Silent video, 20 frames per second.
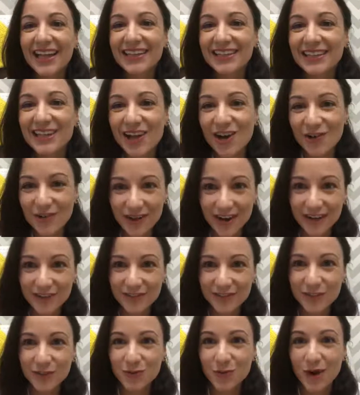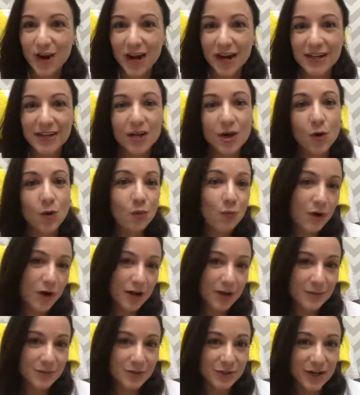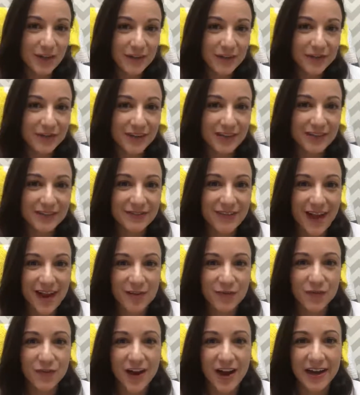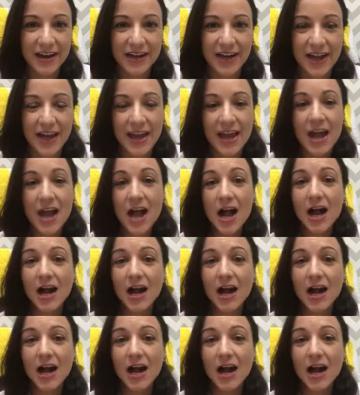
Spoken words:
Hello everyone, welcome to another Fun Fact Friday.